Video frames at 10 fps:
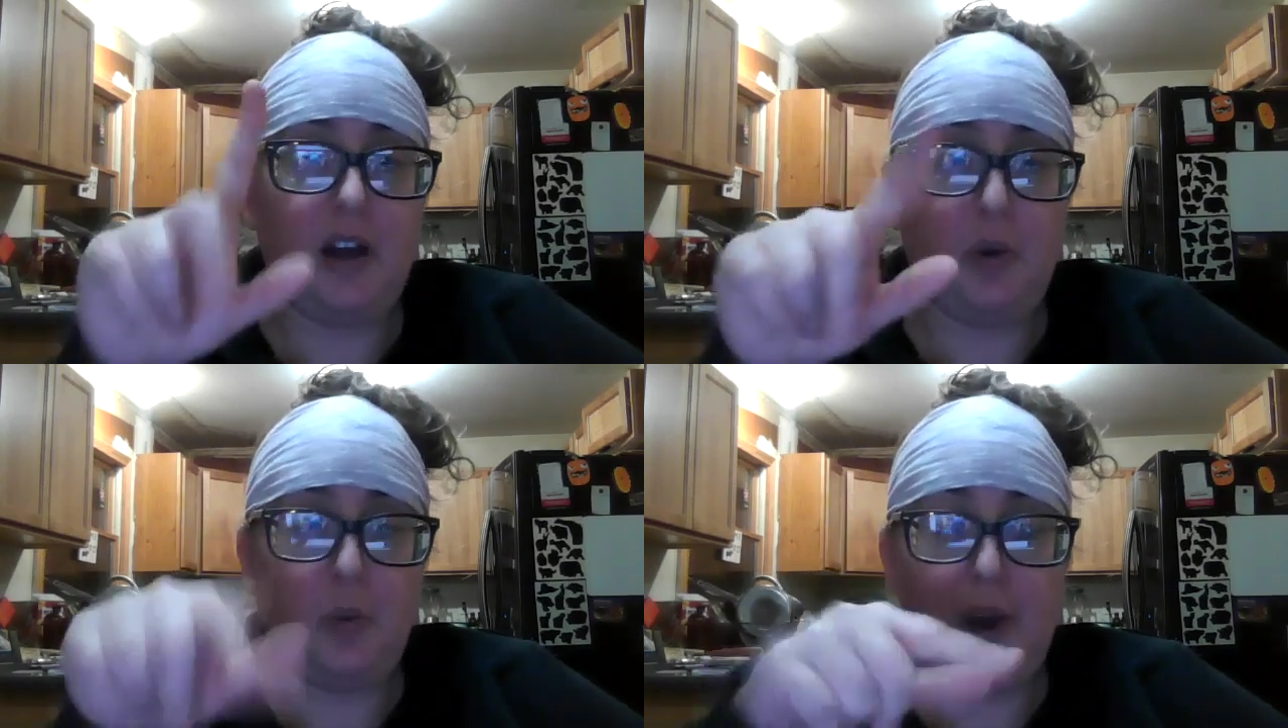
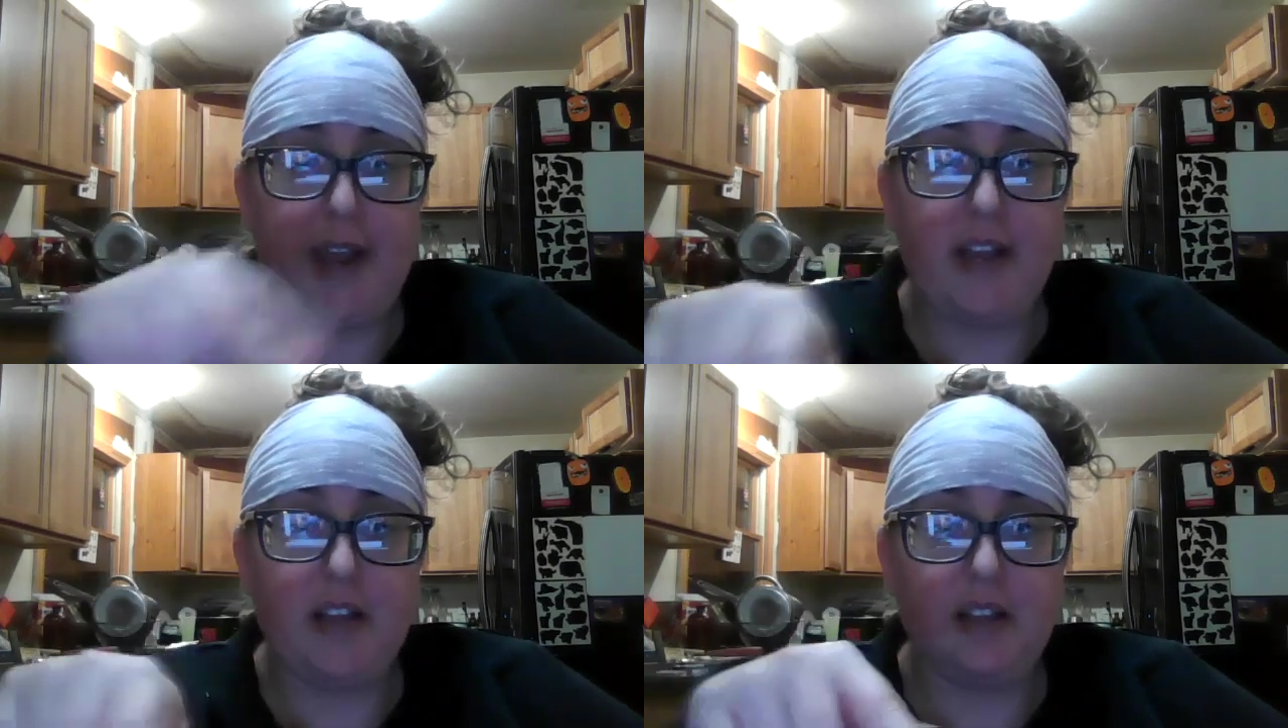
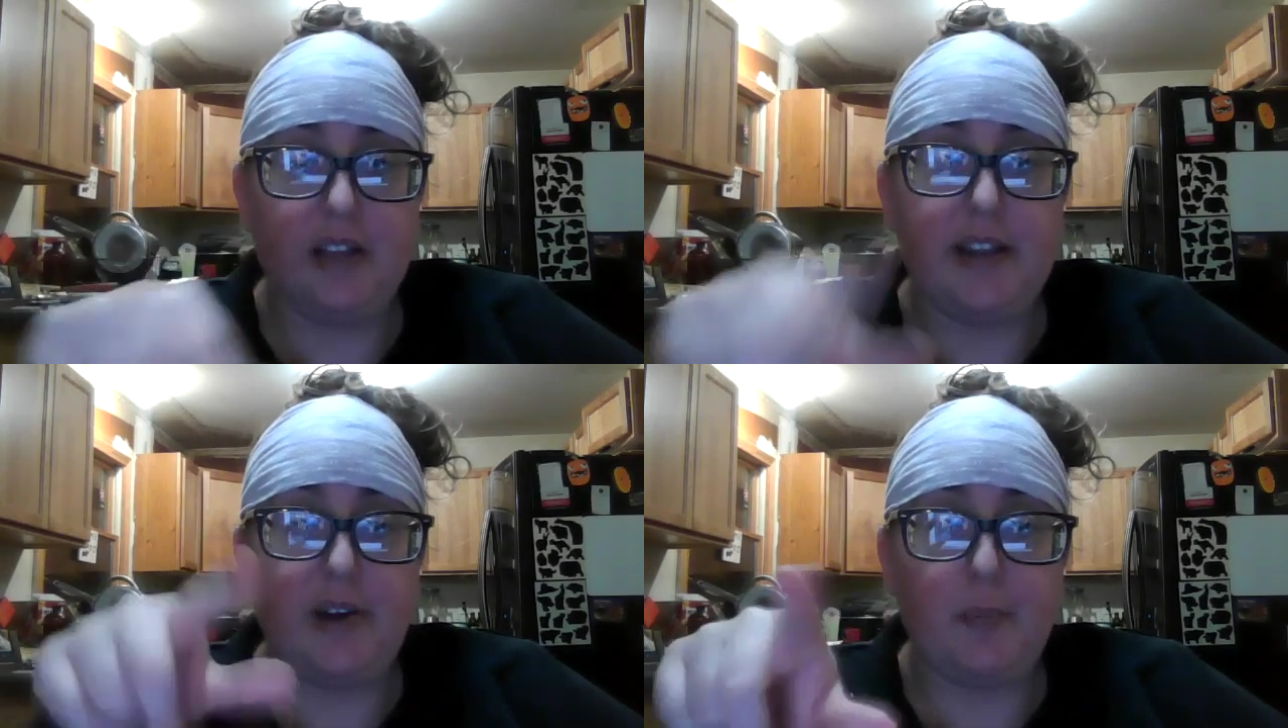away a
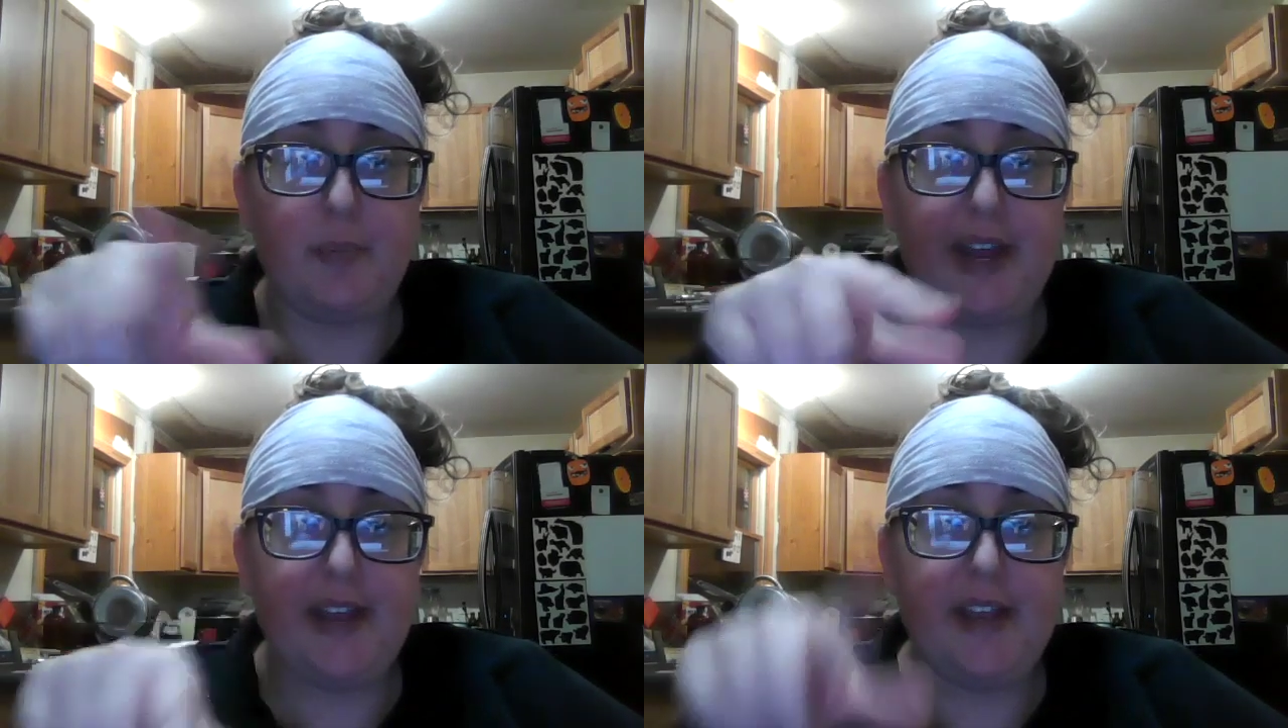little
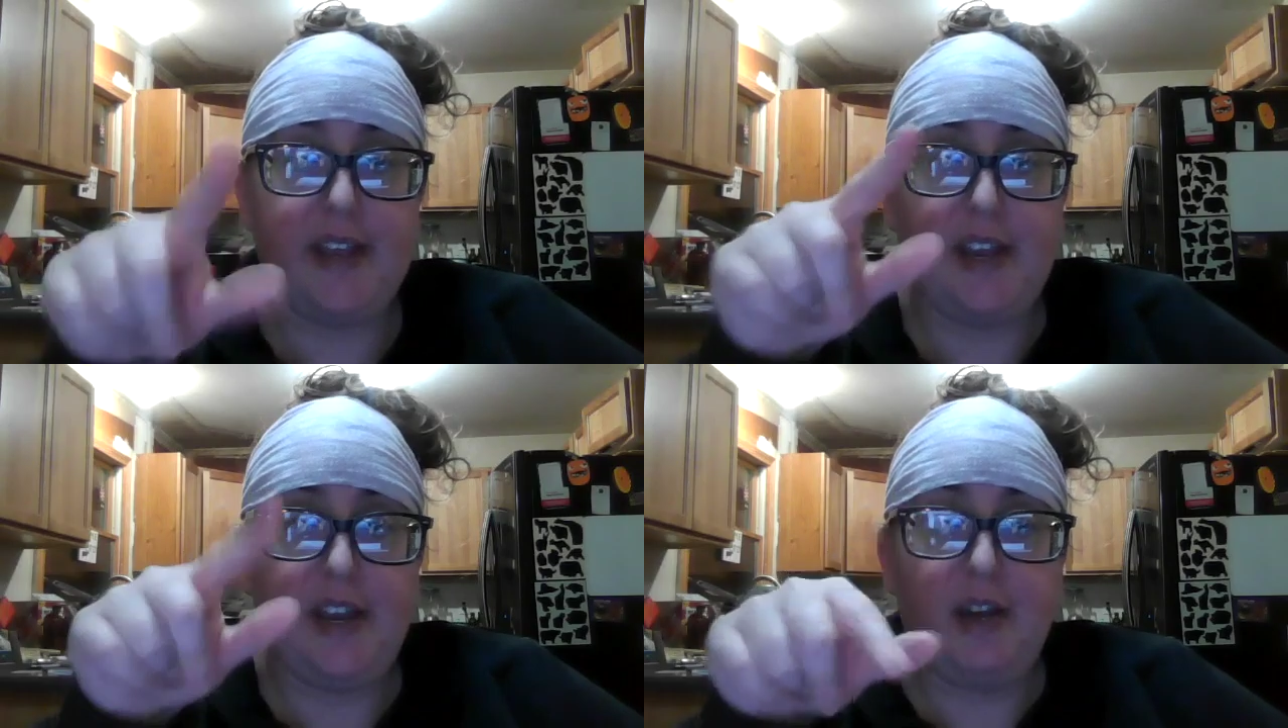bit
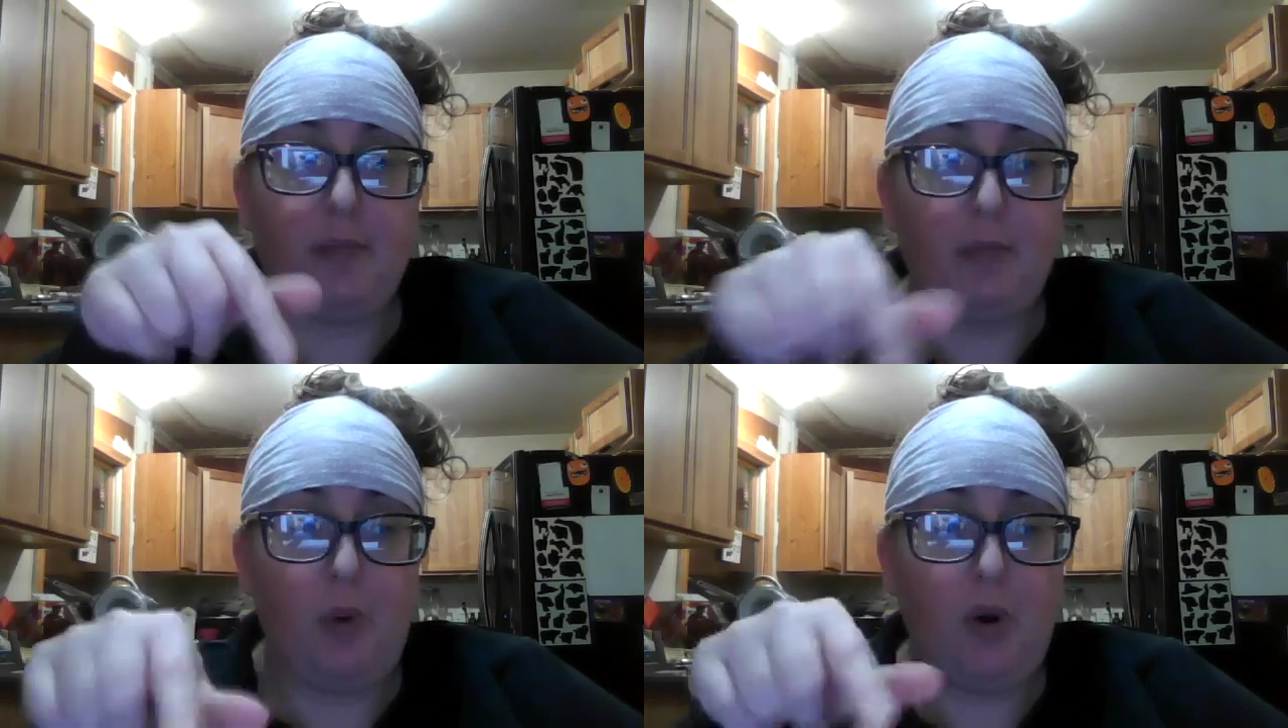
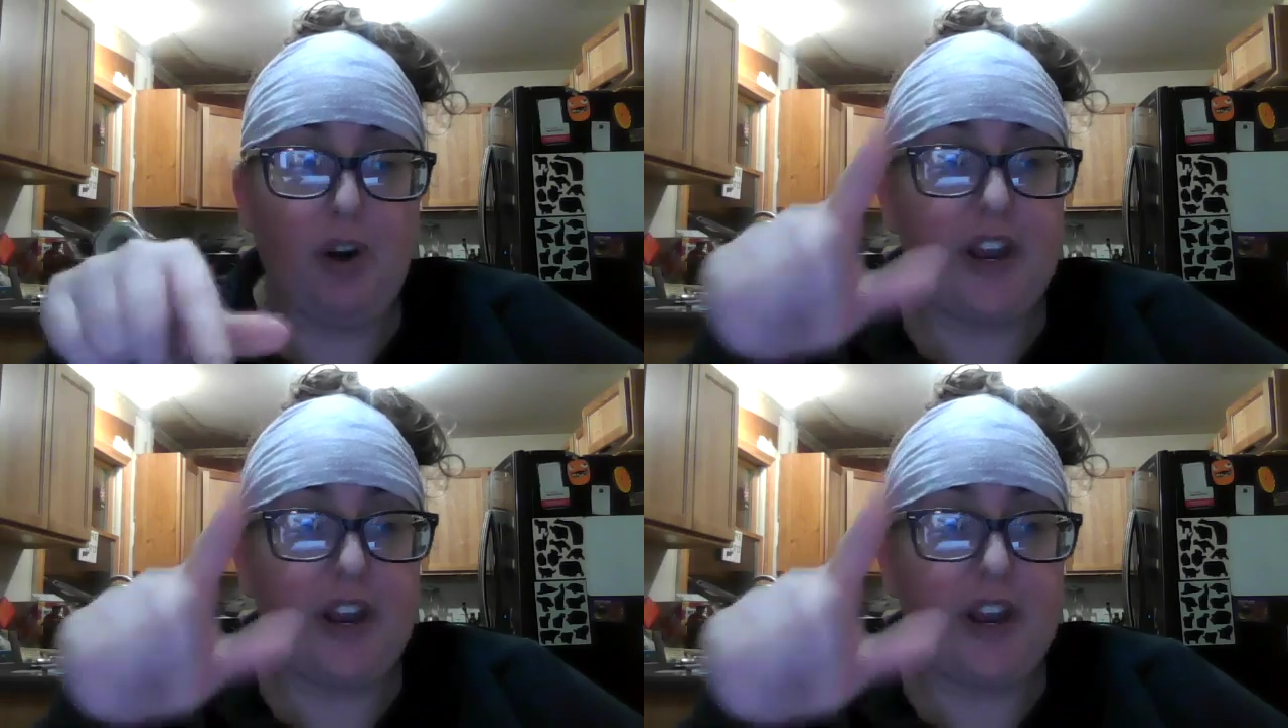more.